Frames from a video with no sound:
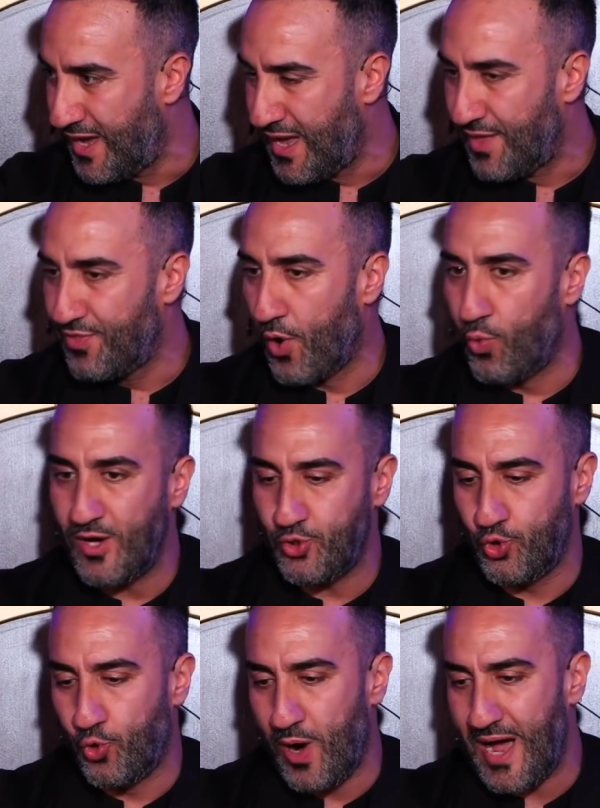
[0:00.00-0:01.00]
the
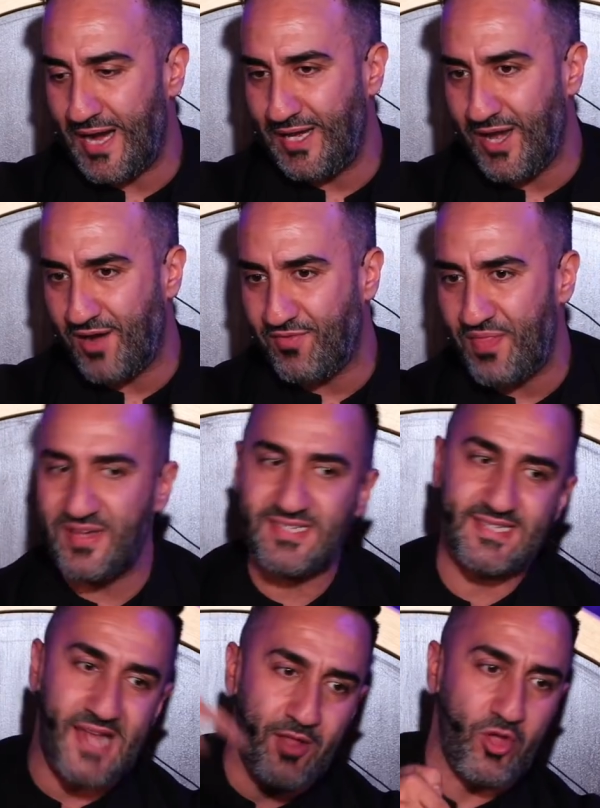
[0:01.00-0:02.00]
one who I love and the
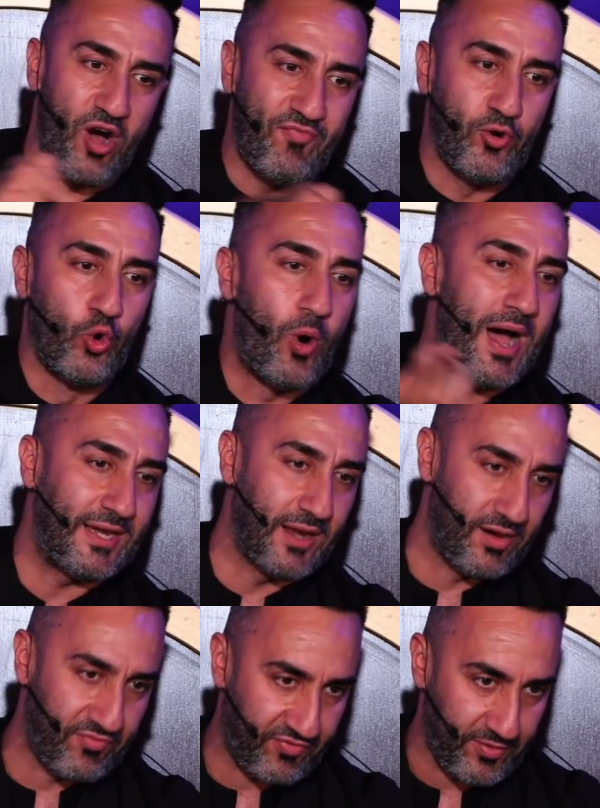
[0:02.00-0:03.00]
son of who I
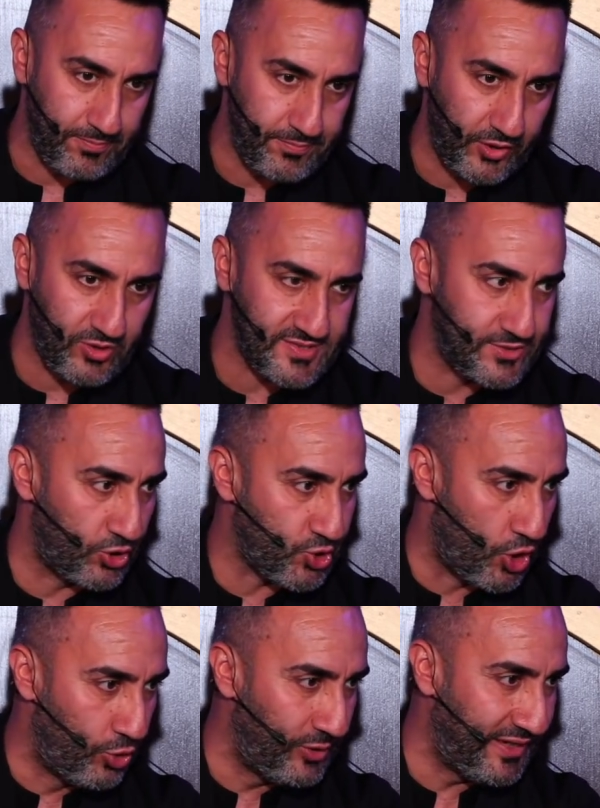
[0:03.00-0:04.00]
love. Because not
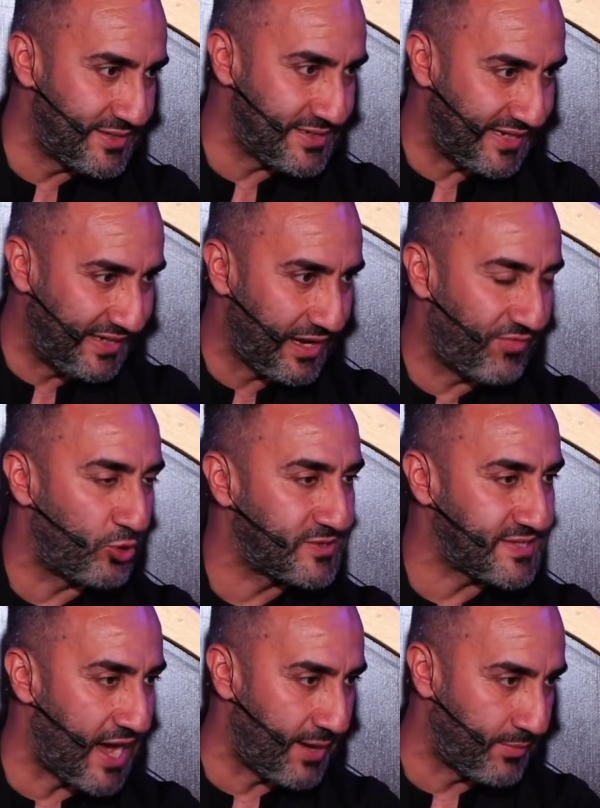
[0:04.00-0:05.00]
only did he love
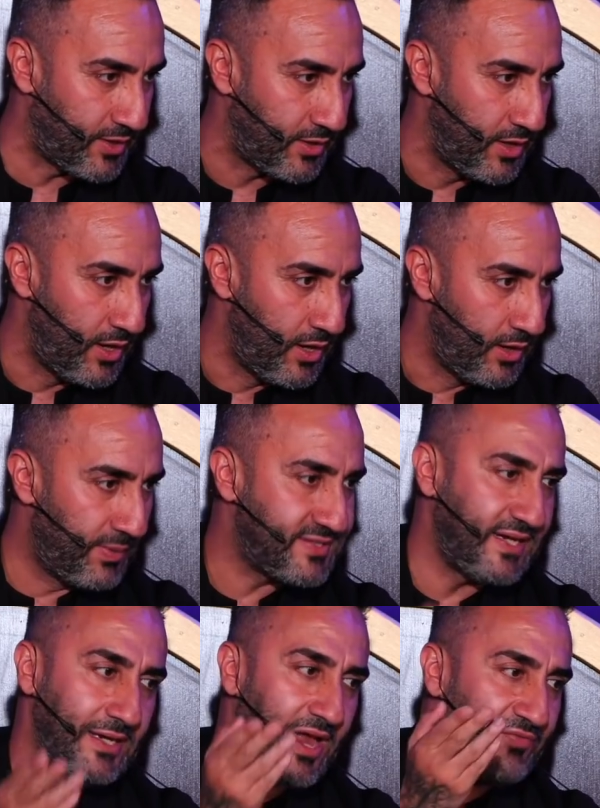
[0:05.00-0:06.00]
Usama,
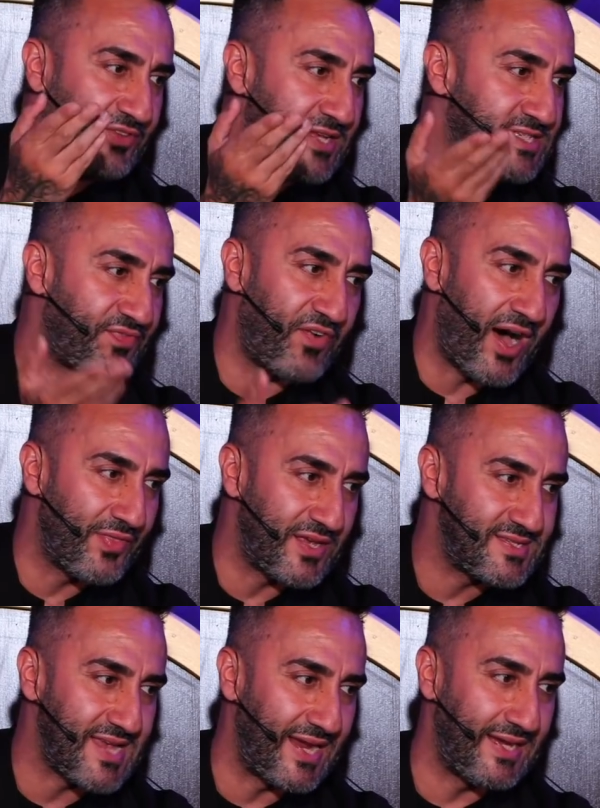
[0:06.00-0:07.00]
but he loved his
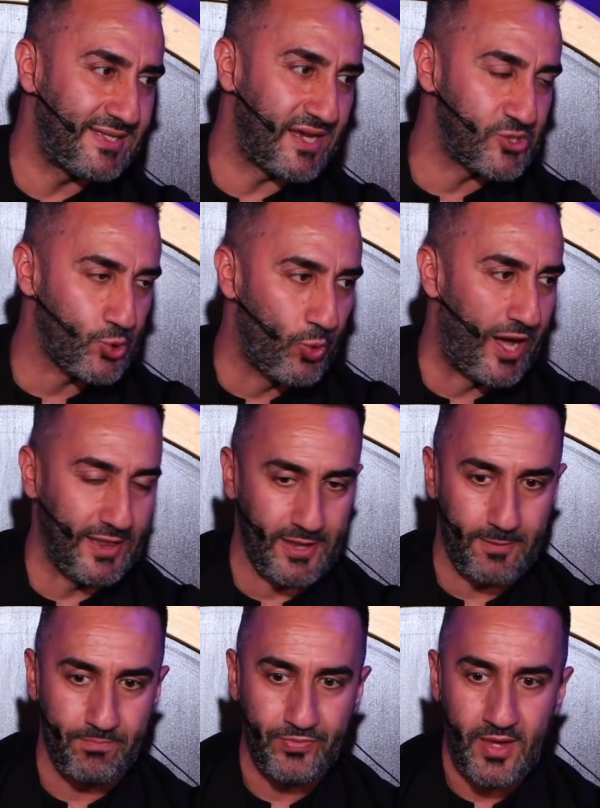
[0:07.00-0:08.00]
father Zayd as
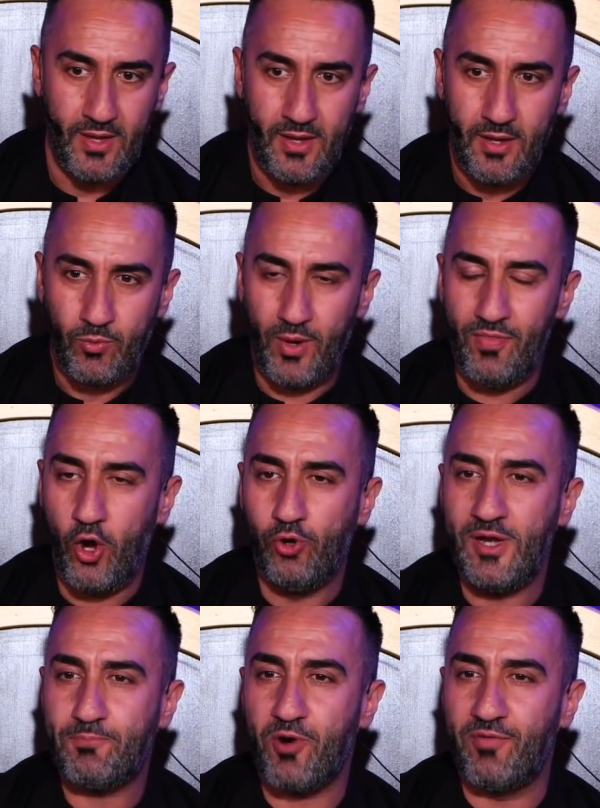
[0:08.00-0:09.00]
well. When the
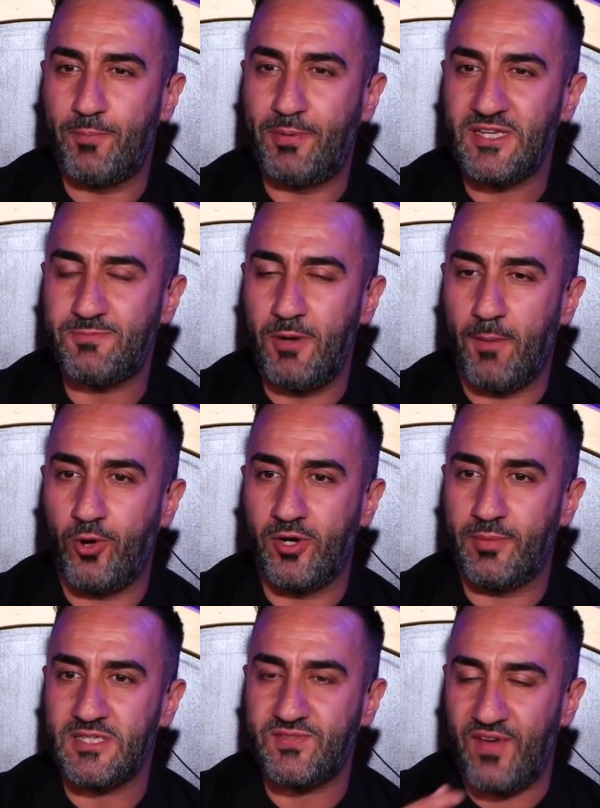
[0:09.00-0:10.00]
Holy Prophet, peace be upon
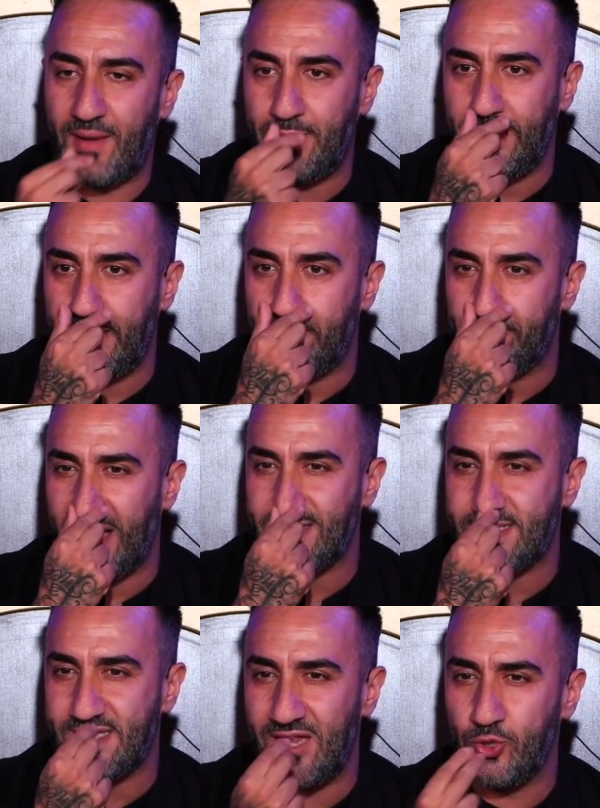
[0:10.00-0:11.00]
him and his family, had
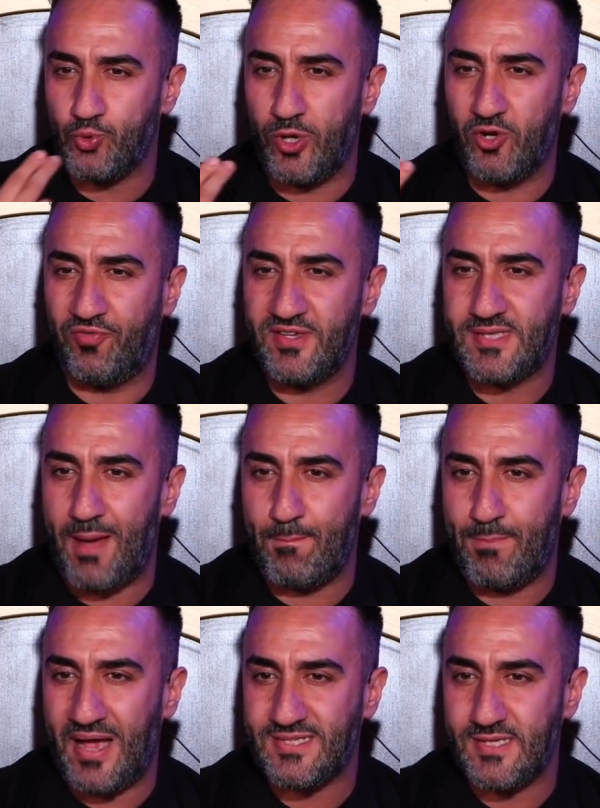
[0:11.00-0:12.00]
sent one of his
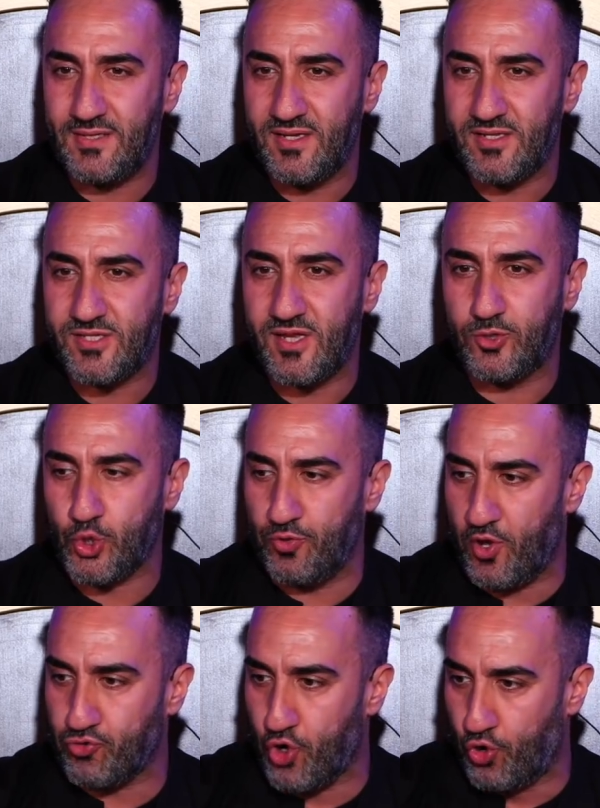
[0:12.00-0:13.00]
ambassadors to
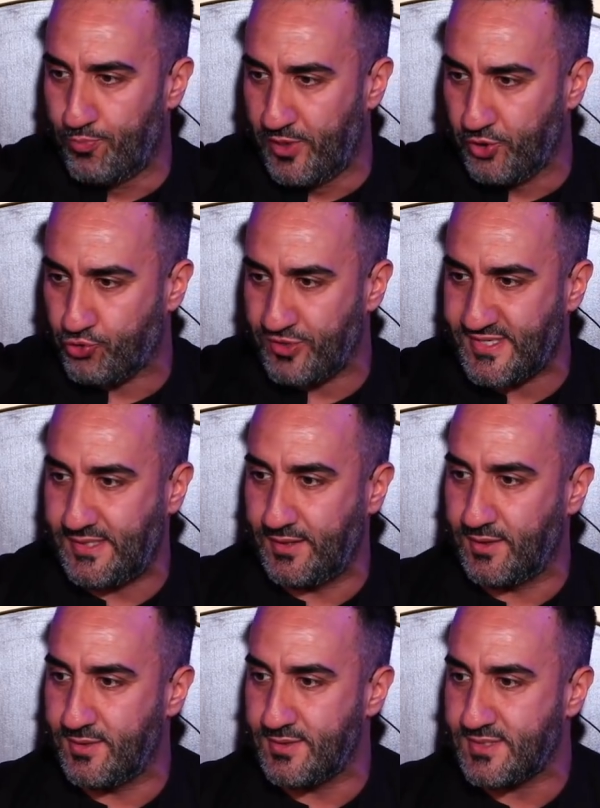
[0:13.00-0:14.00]
the Roman
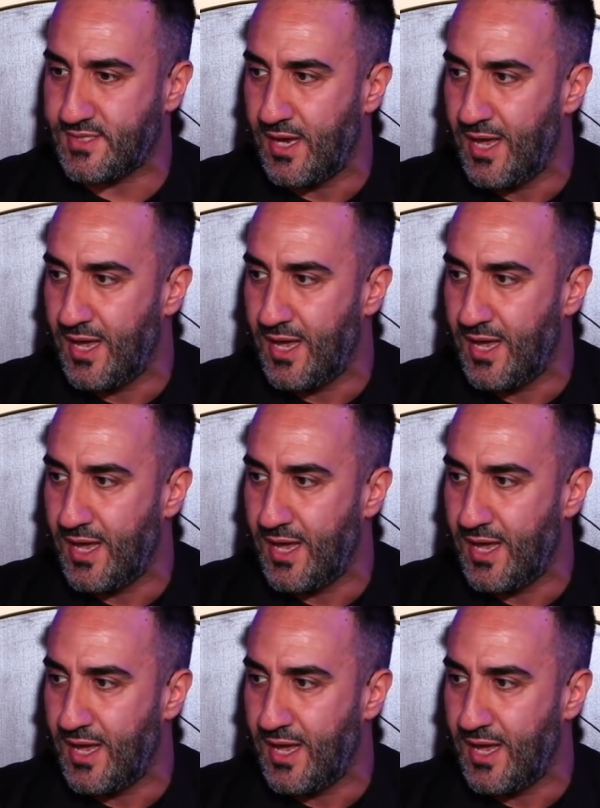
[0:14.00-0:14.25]
Christians,